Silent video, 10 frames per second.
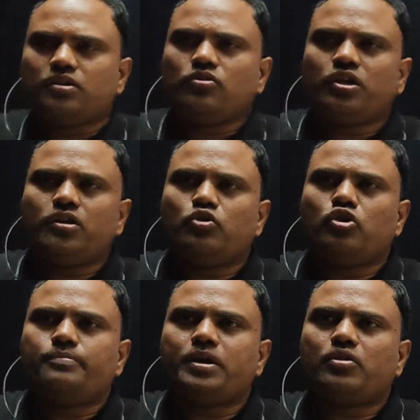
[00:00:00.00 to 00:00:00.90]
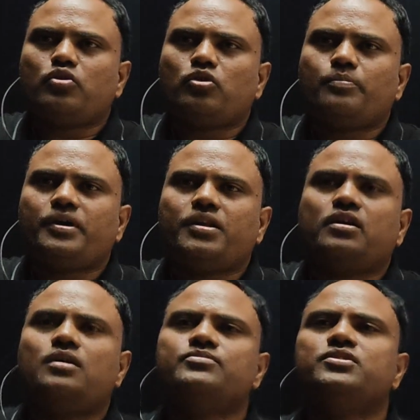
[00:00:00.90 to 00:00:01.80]
then only lone pair
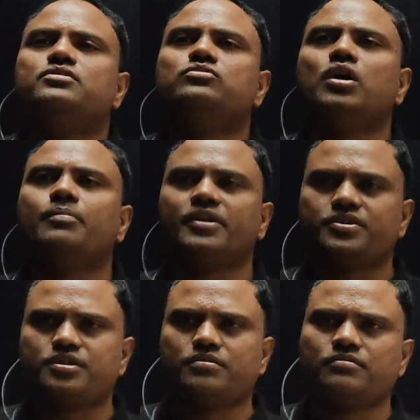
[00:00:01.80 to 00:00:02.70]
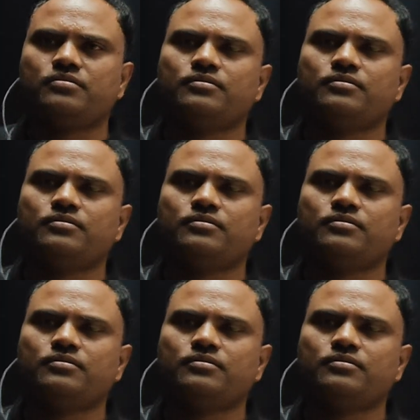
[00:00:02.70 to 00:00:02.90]
comes into operation.